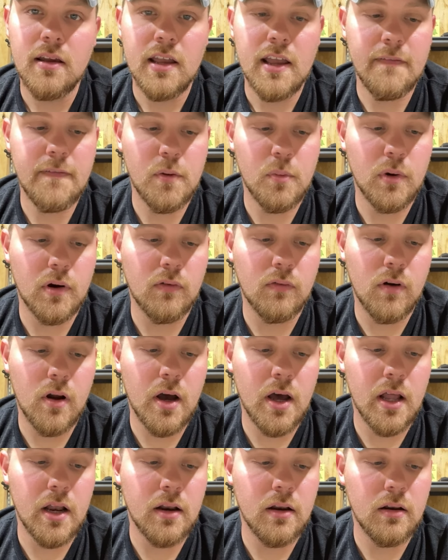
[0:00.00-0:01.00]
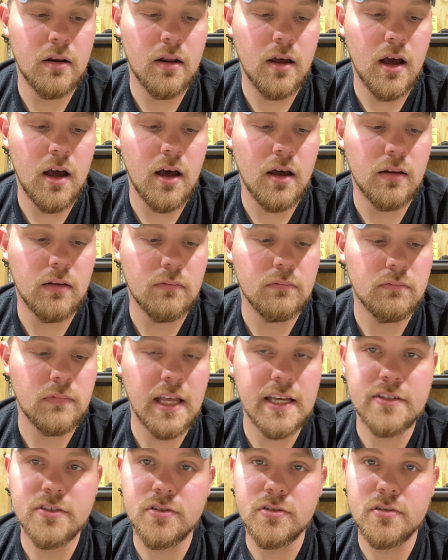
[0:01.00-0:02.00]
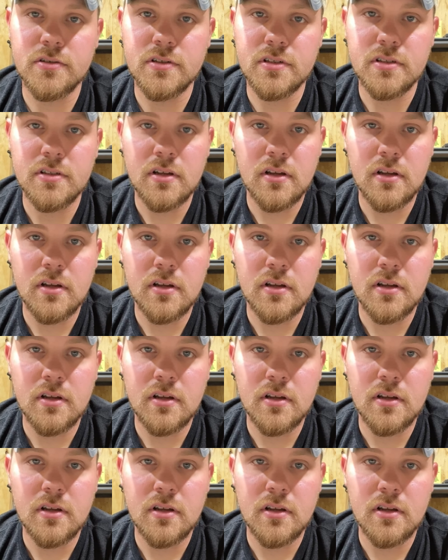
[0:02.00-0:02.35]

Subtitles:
If you want to run lasers,